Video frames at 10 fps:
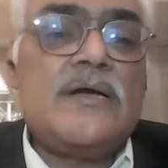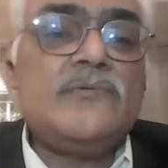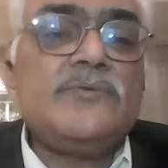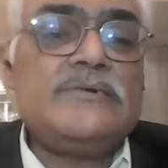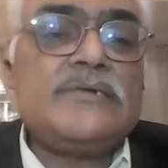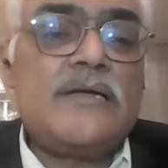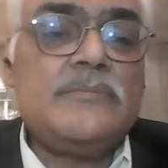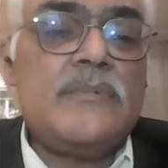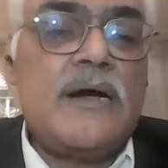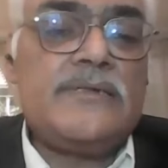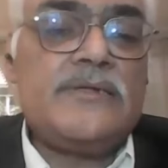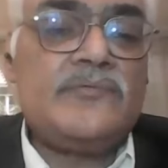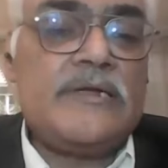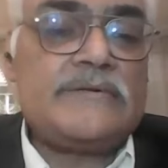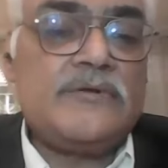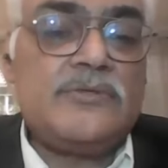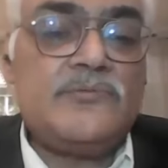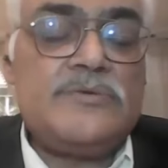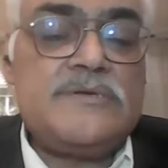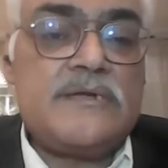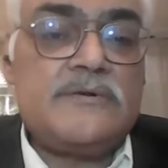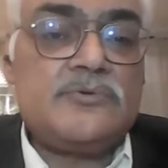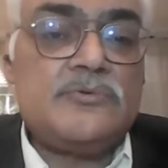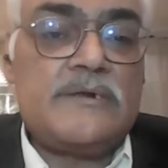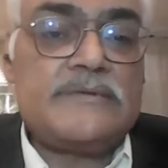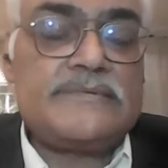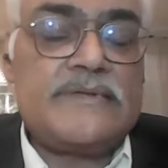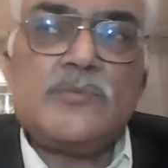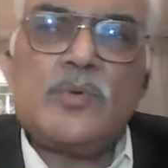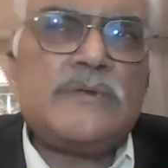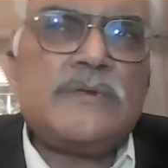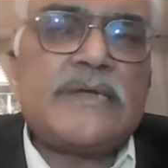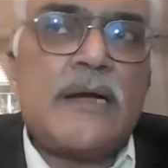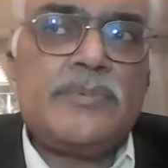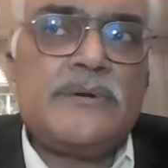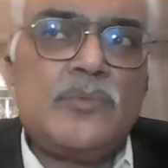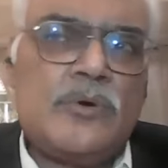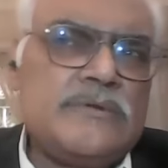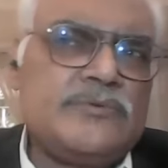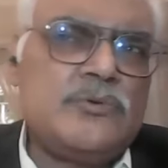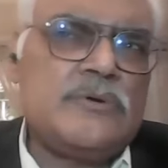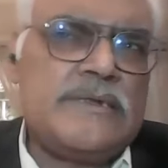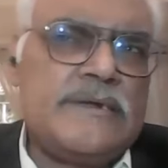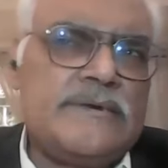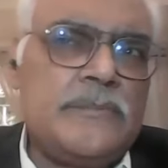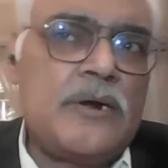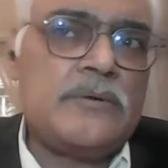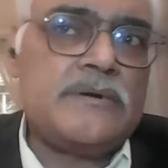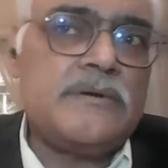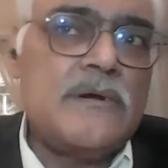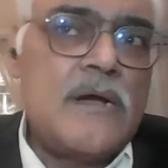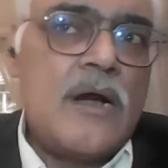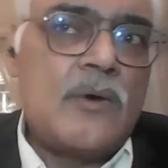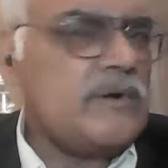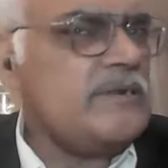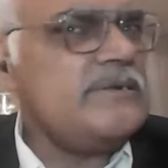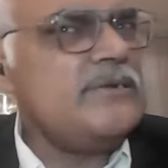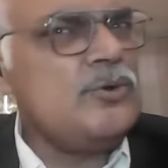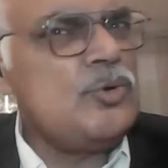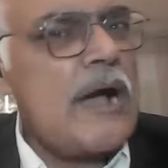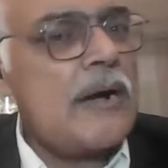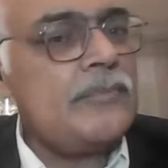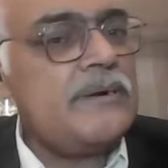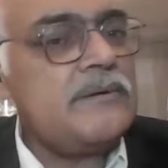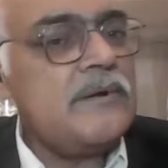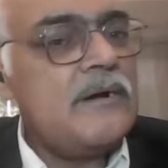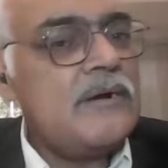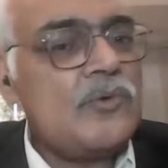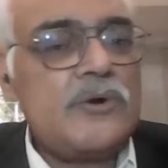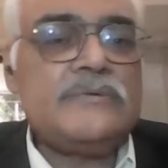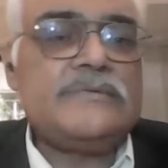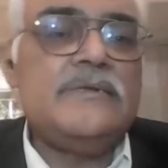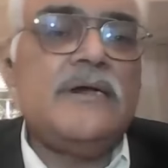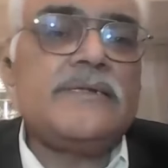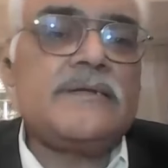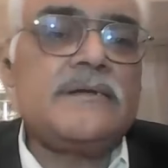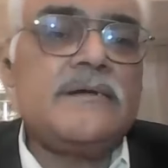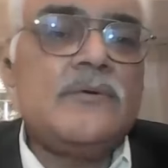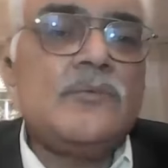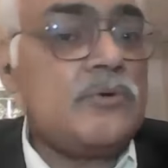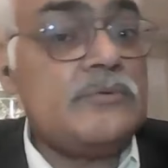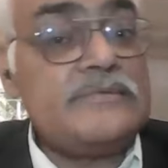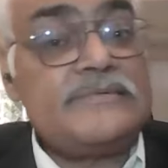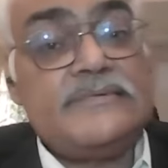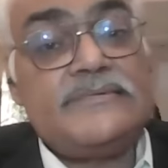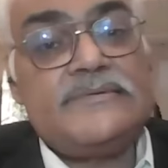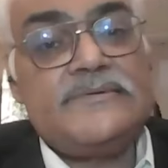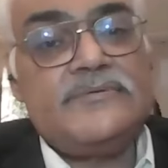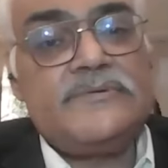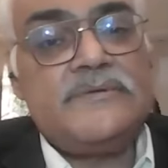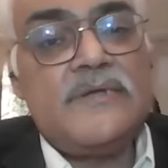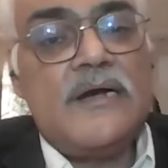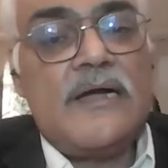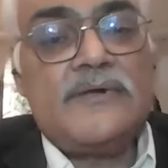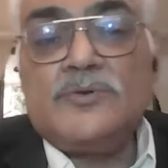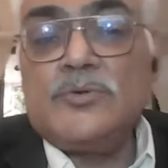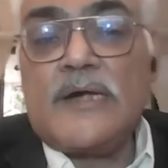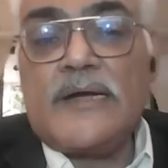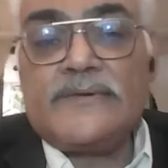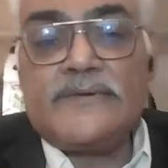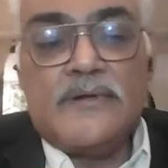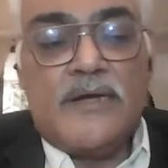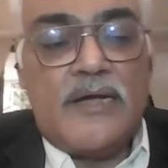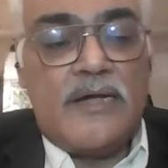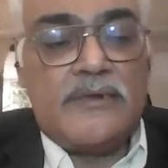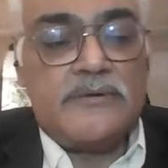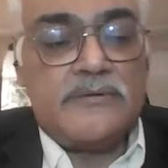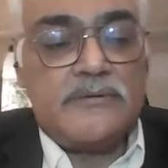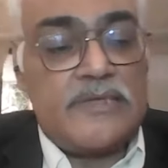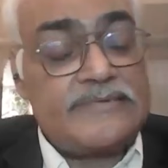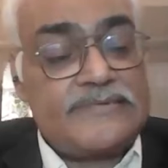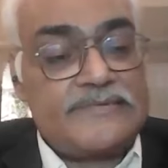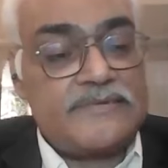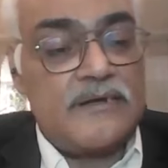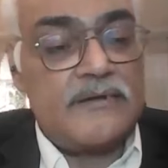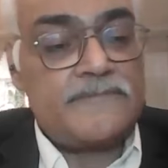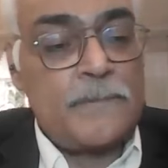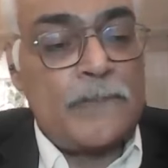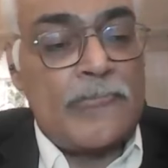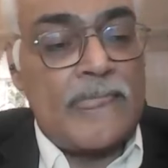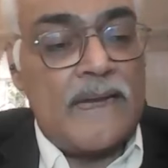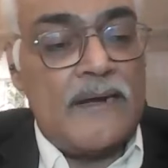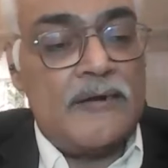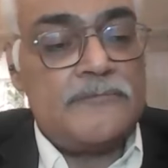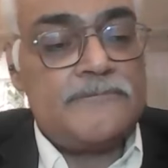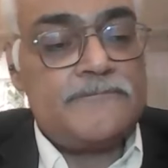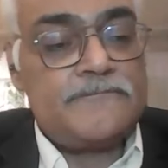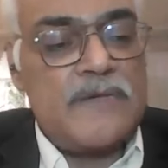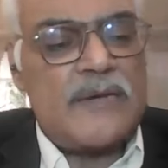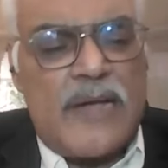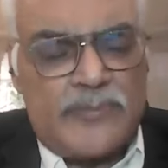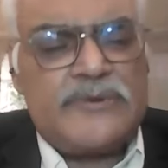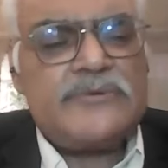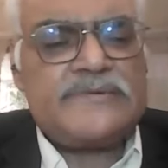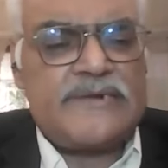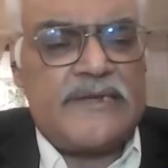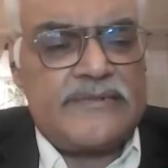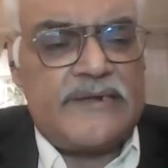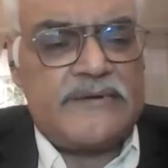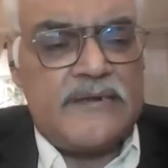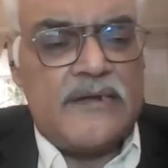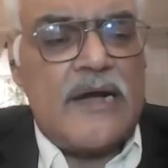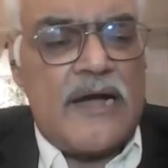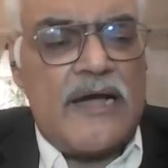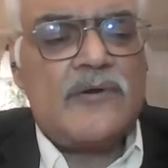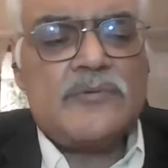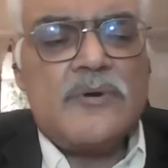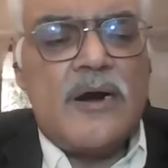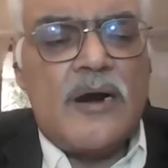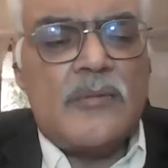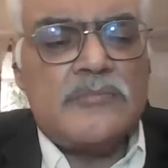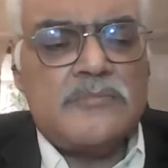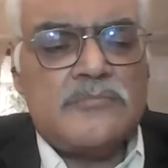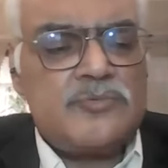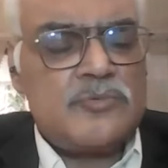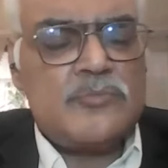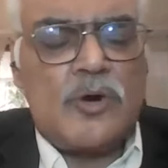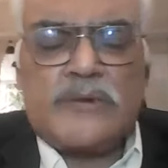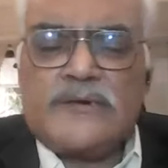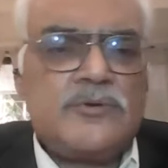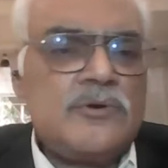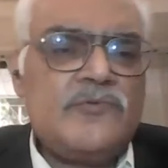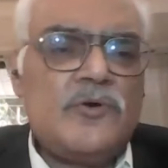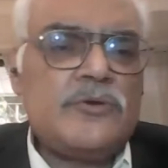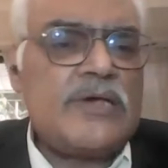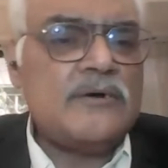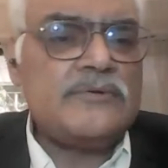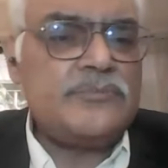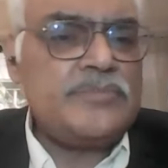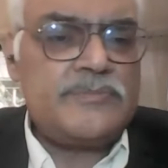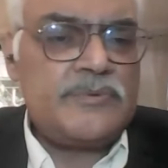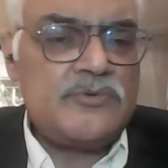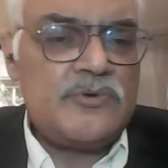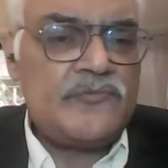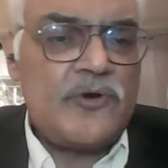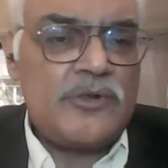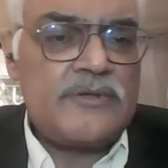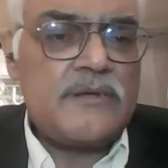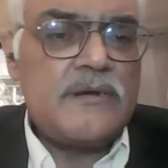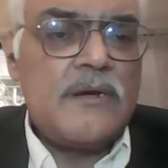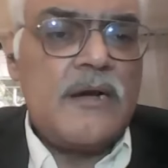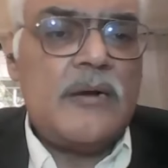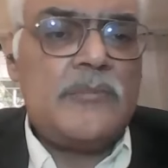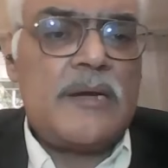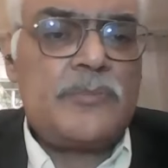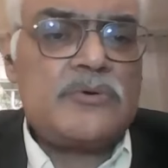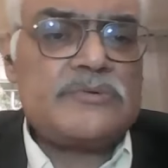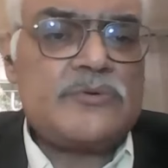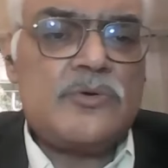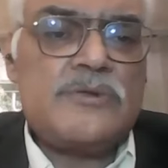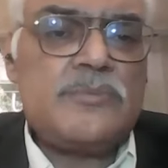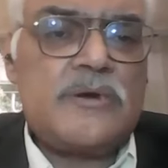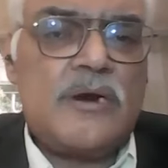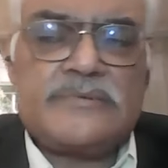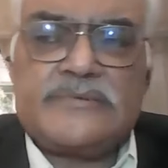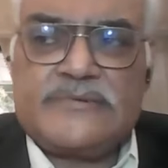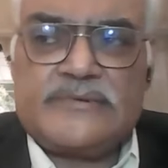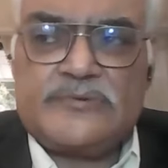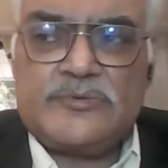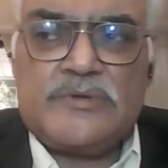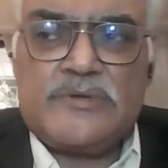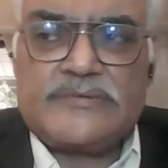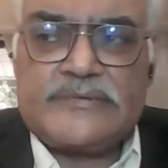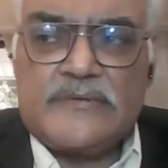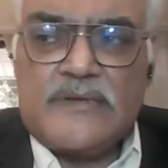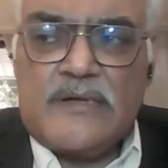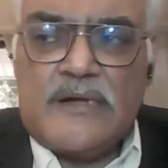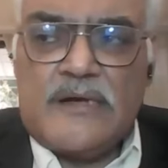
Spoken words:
So every time I reflect on the weekend to understand what has happened, what is so great about it, what is new happened, what was the learning, what was the sensitivity. I do write, and yes, um, happy to share that I have to more than 24,000 people who are following my posts only because in just 2 years